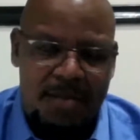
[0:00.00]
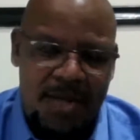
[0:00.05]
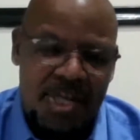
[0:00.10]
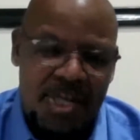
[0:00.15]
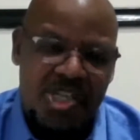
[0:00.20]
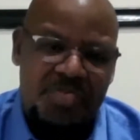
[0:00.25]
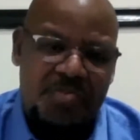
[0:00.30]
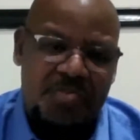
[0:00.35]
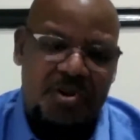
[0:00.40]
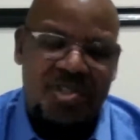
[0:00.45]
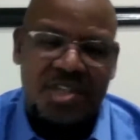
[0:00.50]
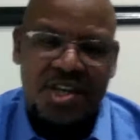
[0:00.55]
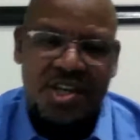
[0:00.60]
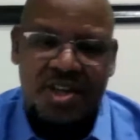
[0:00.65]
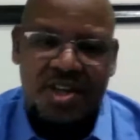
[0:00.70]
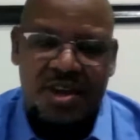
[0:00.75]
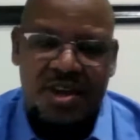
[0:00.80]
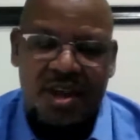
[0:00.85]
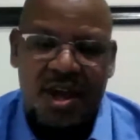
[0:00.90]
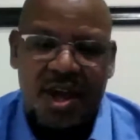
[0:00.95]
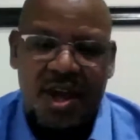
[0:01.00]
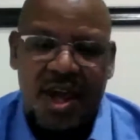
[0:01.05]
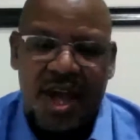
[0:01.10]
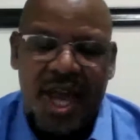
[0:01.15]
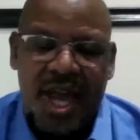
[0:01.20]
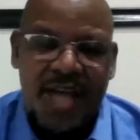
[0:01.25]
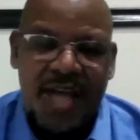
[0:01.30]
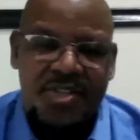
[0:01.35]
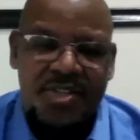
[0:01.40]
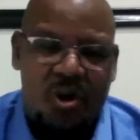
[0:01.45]
predisposition
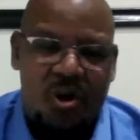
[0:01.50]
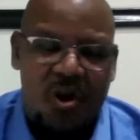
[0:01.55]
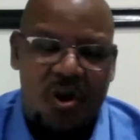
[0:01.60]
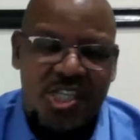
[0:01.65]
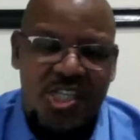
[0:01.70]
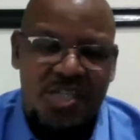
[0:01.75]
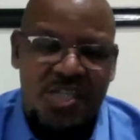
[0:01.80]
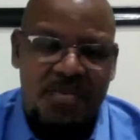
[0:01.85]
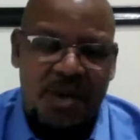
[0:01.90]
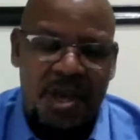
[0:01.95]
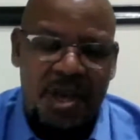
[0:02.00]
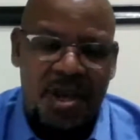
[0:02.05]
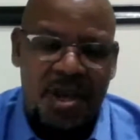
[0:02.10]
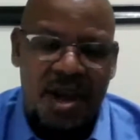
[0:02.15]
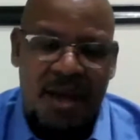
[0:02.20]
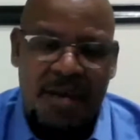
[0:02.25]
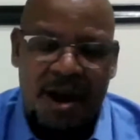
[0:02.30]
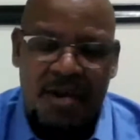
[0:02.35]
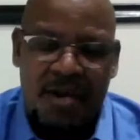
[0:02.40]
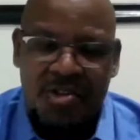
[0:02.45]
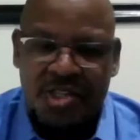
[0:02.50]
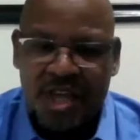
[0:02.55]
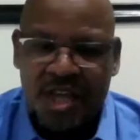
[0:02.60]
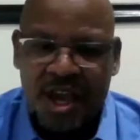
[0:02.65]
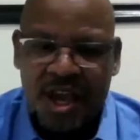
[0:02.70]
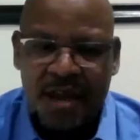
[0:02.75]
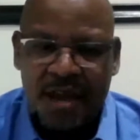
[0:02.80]
has always been about